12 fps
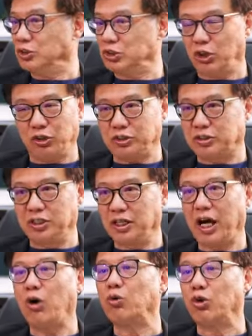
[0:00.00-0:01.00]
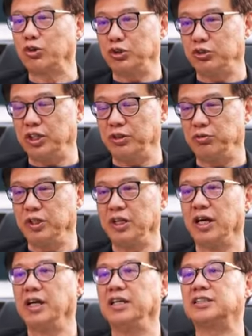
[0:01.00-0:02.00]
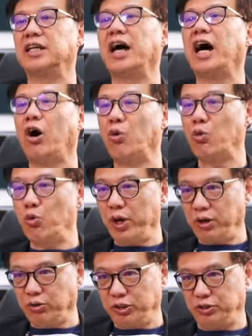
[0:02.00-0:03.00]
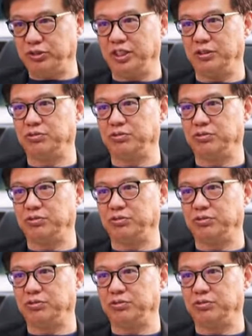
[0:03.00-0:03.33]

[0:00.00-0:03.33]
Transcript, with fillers: Not how long you live, is how well you